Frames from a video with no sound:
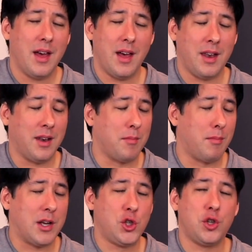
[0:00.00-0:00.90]
And
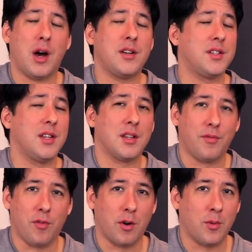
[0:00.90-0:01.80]
my jaw just hit the
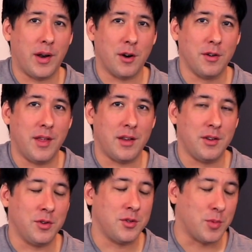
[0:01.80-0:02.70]
floor when I heard that
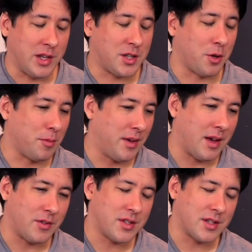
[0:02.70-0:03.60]
news. When he told me,
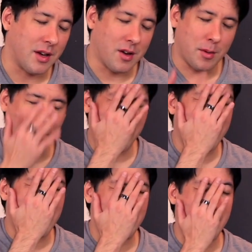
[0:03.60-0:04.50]
I was just like, oh my
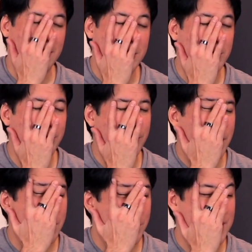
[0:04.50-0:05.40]
God, man, those
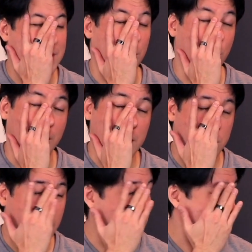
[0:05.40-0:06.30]
better have been some great
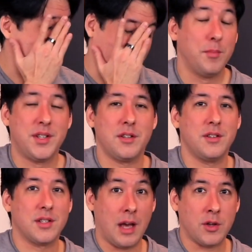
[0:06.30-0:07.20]
drugs. But
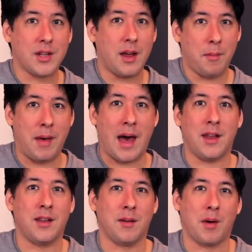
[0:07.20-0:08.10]
seriously, I was kind of mad
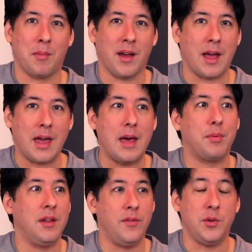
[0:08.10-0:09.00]
at him. I'm like, I can't
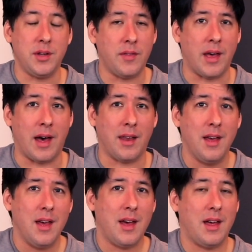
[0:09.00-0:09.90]
believe you did that.
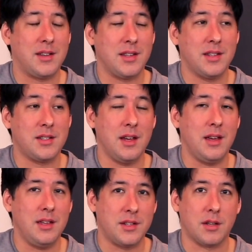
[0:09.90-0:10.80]
And to this day,
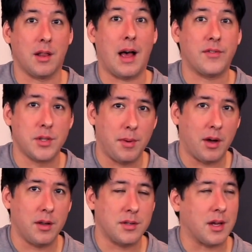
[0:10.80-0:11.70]
he still laughs
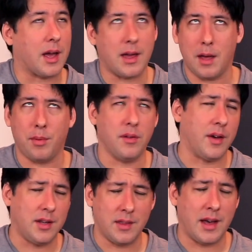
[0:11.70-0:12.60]
about it. And is like, I can't believe
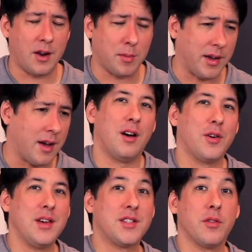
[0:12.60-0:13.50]
I did that. Oh my God.
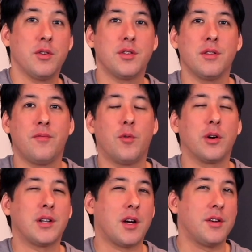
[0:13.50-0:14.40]
Okay, so those are the 4
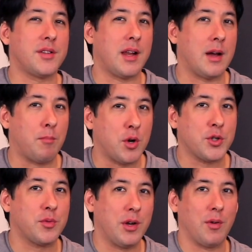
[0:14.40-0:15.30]
guitars that I
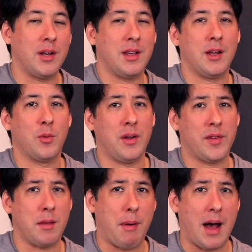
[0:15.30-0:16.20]
most regret getting rid of
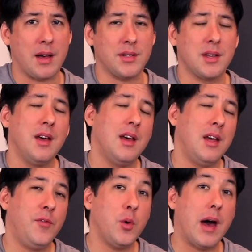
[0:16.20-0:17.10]
in the past.
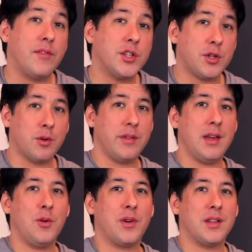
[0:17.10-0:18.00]
If you have a story that
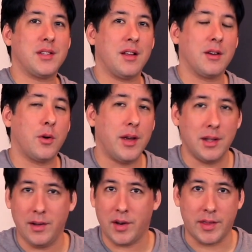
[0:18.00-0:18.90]
you want to tell, go ahead
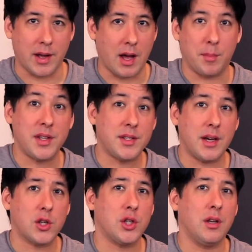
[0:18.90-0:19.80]
and leave it in the comments
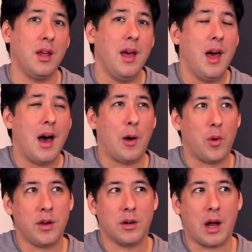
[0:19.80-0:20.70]
section. I
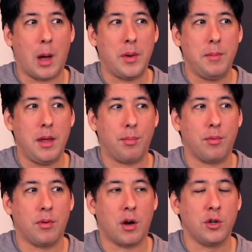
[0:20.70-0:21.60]
wonder how many
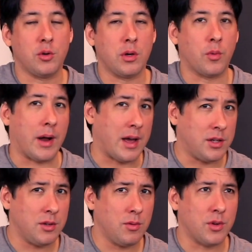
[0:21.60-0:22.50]
people are doing what I
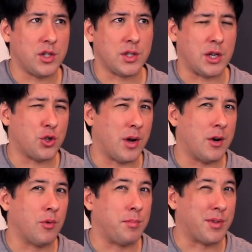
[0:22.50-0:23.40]
do, which is I try
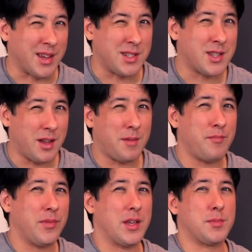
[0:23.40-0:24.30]
to replace
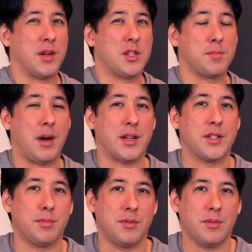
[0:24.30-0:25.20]
them as much as
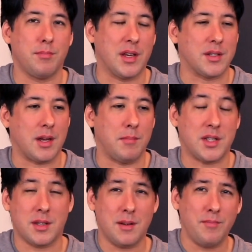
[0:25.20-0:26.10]
possible because I
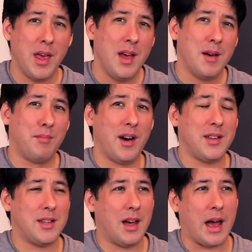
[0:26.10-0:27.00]
miss them.
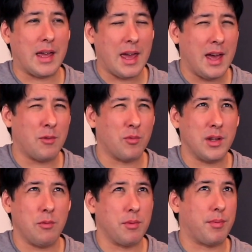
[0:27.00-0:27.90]
But I can't
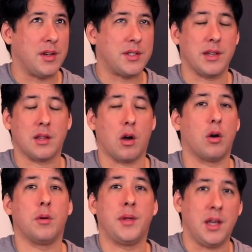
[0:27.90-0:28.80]
really replace like the
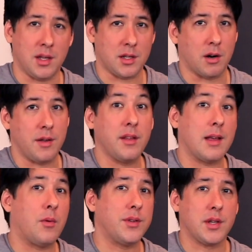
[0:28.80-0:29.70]
Harmony guitar. I think
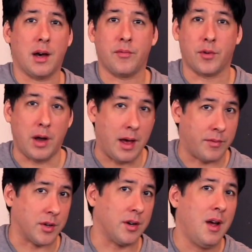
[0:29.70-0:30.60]
that one's gone
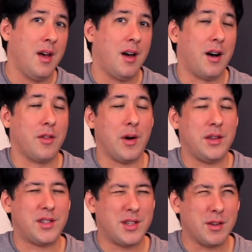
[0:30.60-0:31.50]
forever. Although I
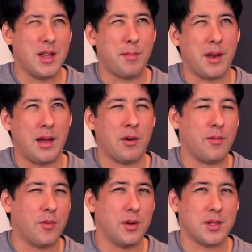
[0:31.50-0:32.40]
still keep an eye out
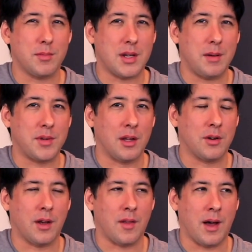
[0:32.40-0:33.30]
for it sometimes. I
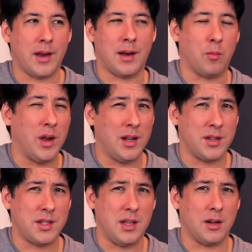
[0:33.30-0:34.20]
look online and I'm waiting to
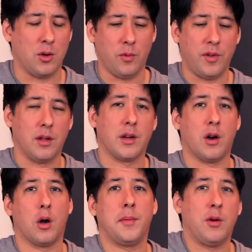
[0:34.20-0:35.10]
see a goofy looking
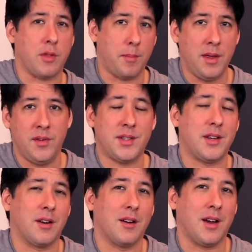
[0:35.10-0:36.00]
Harmony with a PV
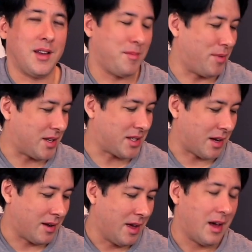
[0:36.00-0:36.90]
sticker on it. But
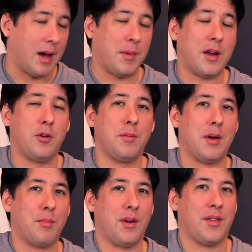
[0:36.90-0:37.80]
I'm not holding
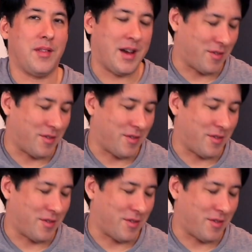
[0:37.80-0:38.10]
my breath on that